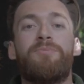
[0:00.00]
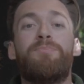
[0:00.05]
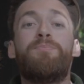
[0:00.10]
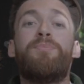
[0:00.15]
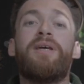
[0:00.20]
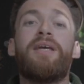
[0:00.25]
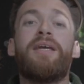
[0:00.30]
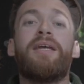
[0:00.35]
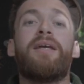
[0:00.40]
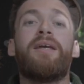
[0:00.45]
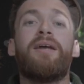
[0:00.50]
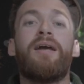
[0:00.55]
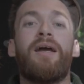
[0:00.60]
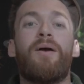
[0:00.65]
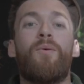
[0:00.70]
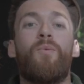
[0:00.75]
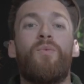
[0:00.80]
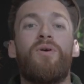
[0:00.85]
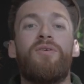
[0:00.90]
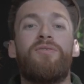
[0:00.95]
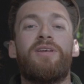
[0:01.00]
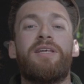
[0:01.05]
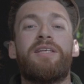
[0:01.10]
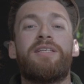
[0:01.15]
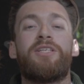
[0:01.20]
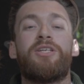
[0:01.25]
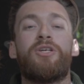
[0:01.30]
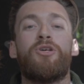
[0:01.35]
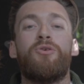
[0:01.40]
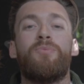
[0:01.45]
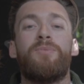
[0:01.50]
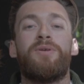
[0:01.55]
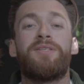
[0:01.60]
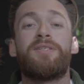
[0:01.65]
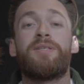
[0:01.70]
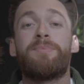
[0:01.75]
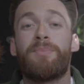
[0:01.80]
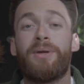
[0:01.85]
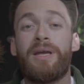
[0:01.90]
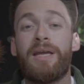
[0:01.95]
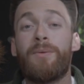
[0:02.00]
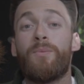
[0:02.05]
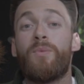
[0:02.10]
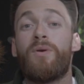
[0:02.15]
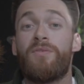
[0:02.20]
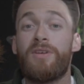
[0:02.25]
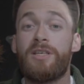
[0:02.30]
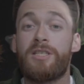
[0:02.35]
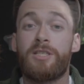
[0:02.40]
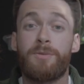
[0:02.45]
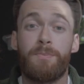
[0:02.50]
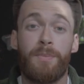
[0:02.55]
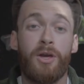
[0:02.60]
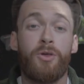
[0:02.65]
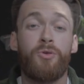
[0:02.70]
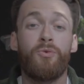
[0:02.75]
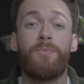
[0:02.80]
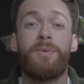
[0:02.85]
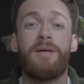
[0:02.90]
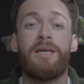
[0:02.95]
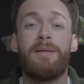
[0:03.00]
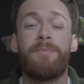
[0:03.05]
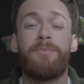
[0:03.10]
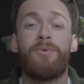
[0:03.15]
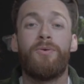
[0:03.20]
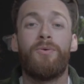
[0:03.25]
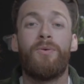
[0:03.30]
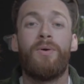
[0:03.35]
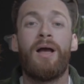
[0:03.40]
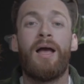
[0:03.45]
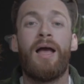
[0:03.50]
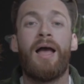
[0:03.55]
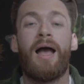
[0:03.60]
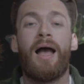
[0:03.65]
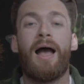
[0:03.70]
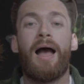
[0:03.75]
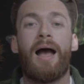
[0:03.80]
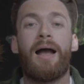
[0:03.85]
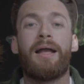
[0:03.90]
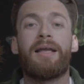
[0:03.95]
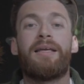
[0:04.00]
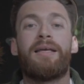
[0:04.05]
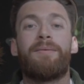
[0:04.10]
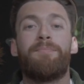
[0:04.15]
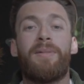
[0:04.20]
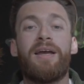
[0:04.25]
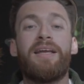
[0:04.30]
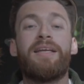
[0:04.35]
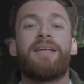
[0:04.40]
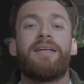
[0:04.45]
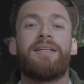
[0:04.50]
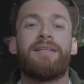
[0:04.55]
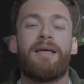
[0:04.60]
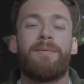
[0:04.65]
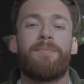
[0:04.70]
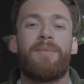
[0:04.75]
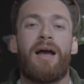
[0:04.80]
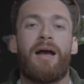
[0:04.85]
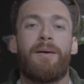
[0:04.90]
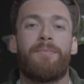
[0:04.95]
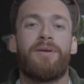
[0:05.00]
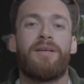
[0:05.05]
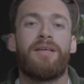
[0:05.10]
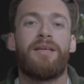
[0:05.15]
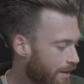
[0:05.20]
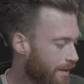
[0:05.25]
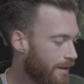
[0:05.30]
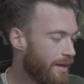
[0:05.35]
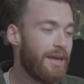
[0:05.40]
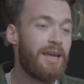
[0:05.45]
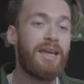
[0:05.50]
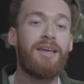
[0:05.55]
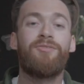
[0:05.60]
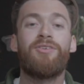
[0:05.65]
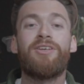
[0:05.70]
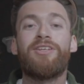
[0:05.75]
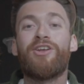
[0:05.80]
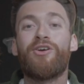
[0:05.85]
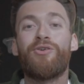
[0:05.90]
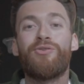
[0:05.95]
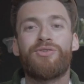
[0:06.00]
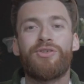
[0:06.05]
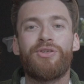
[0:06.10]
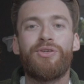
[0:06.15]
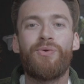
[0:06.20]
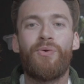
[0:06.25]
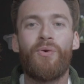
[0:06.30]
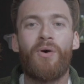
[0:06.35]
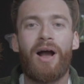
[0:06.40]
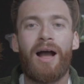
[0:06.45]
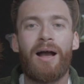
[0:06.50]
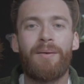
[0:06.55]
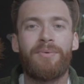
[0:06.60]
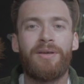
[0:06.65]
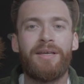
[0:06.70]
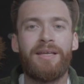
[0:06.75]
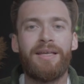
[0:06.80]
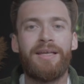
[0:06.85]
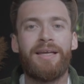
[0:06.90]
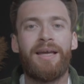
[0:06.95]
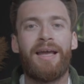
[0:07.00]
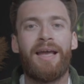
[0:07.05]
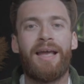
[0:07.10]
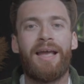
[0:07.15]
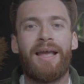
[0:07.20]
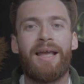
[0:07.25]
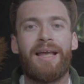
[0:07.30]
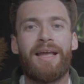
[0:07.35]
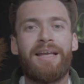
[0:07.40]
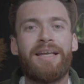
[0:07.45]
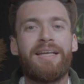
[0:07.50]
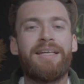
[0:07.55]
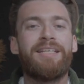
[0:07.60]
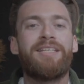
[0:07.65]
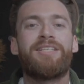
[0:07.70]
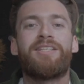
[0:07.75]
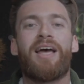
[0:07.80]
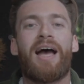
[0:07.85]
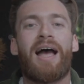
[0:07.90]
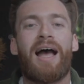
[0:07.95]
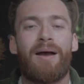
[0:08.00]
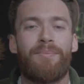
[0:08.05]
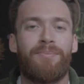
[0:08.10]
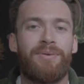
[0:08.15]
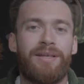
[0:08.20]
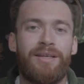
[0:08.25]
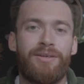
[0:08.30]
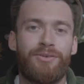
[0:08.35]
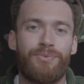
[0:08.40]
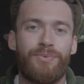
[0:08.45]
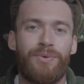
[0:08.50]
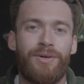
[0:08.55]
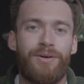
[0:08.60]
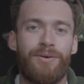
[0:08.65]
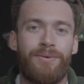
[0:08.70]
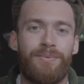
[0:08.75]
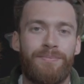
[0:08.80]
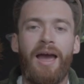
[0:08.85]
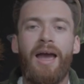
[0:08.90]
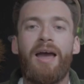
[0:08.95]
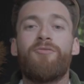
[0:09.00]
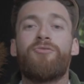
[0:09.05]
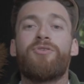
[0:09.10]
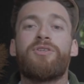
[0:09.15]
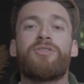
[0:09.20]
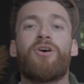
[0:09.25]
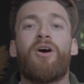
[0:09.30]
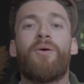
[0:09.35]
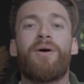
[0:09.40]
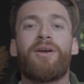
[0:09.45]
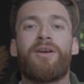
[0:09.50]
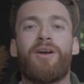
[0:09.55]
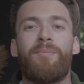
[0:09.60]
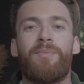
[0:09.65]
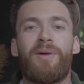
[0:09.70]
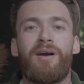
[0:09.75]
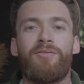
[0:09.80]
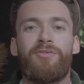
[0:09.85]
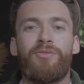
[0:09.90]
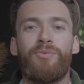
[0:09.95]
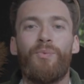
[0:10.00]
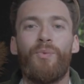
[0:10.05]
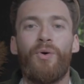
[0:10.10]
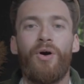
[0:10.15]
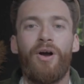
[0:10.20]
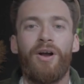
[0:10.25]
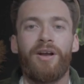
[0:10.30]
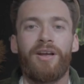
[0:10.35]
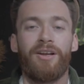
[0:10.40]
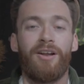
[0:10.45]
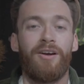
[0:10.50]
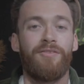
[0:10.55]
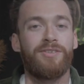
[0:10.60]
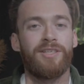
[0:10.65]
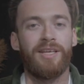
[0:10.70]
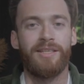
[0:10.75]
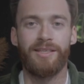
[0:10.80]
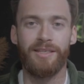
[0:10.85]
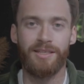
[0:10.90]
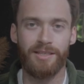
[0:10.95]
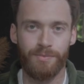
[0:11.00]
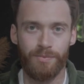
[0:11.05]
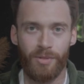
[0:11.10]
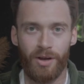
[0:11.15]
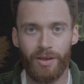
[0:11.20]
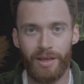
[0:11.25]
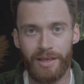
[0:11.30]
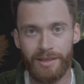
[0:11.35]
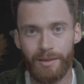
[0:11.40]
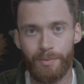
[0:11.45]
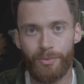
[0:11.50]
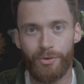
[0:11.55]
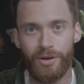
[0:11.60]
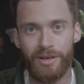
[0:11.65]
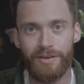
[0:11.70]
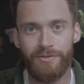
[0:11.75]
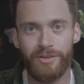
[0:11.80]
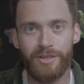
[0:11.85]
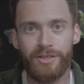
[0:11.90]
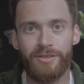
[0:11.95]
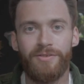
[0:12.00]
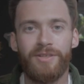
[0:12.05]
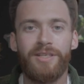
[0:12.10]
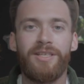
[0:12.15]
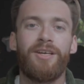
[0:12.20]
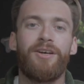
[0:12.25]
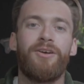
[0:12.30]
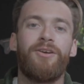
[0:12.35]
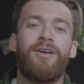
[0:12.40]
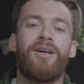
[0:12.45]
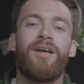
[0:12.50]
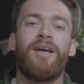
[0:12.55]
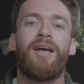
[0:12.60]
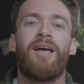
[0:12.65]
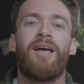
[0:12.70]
is being with his humans, being with his special people, and making them happy. If he knows that you're happy, he's happy as well. Every time I come back from work, and I've said this in, my, in the previous video,